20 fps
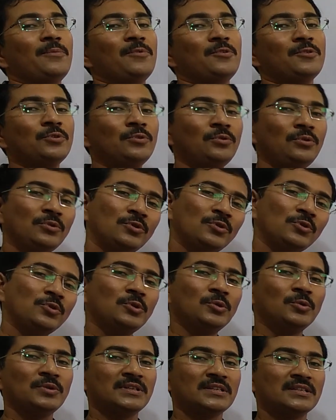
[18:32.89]
to do
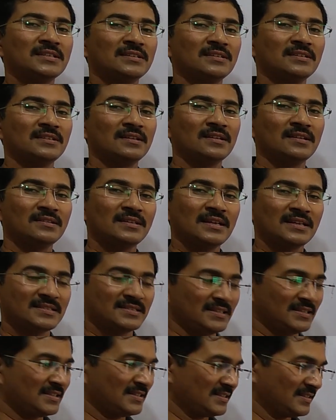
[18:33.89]
it. That's it.